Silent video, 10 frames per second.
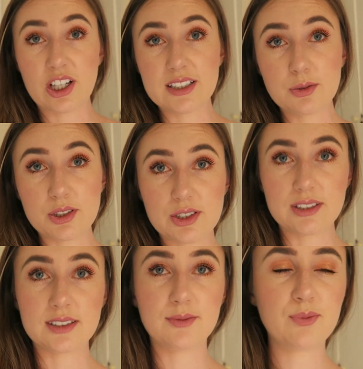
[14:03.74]
stressed, which
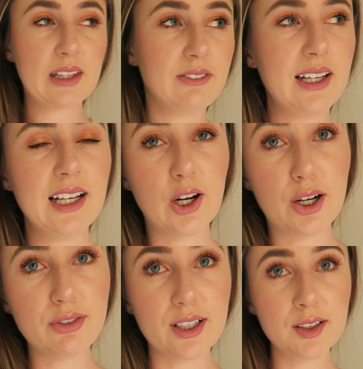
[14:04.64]
is fairly
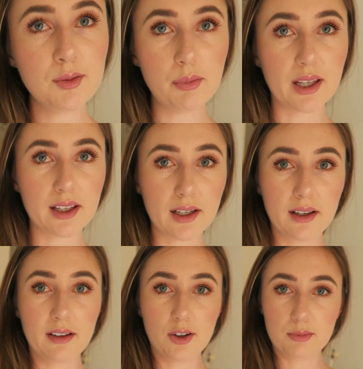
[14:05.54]
often,
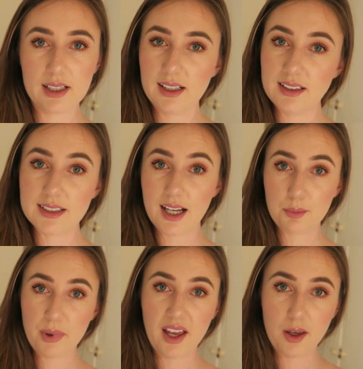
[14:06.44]
being completely
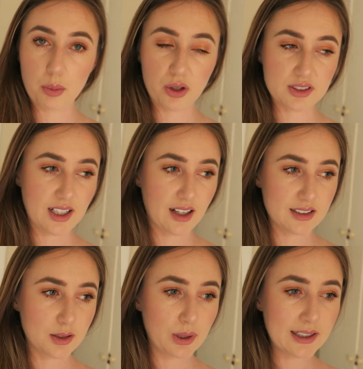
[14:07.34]
type A
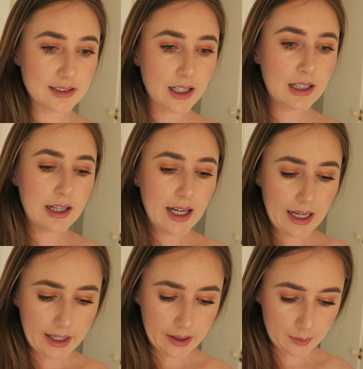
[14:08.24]
personality wise,
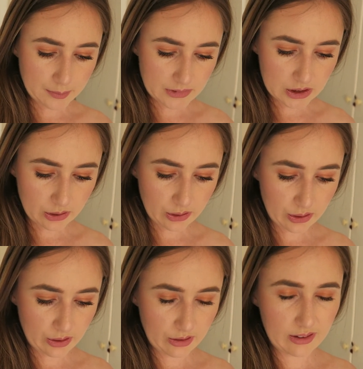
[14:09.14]

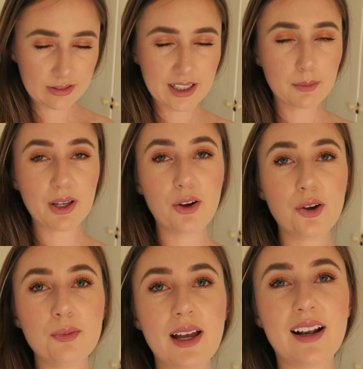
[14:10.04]
so coming
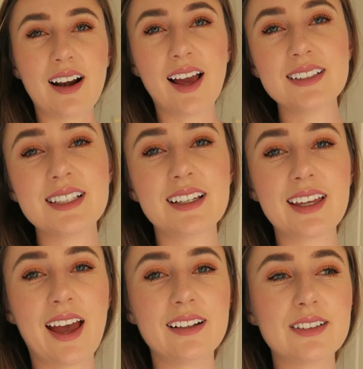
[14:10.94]
home and lighting a
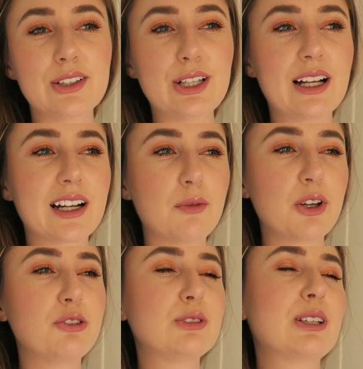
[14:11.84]
candle and coming
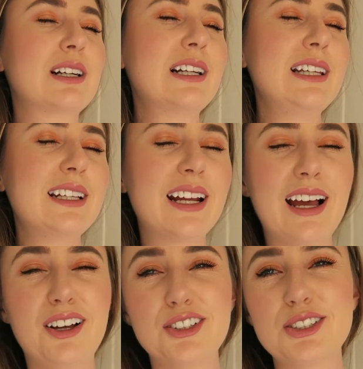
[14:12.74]
home to a clean
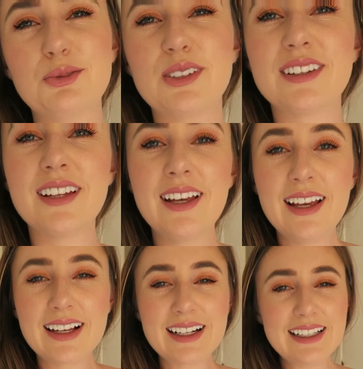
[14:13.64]
house with
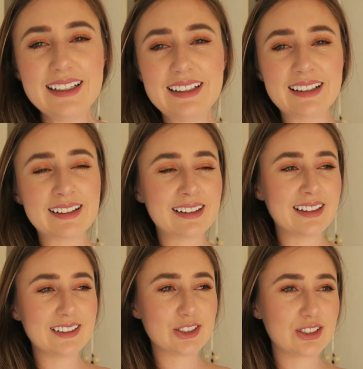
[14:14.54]
clean linen
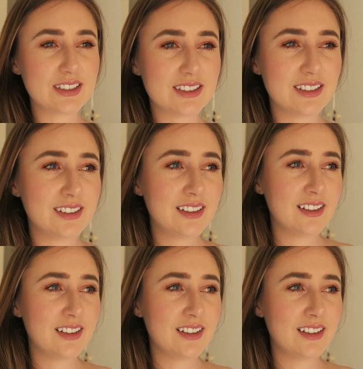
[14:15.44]
is just,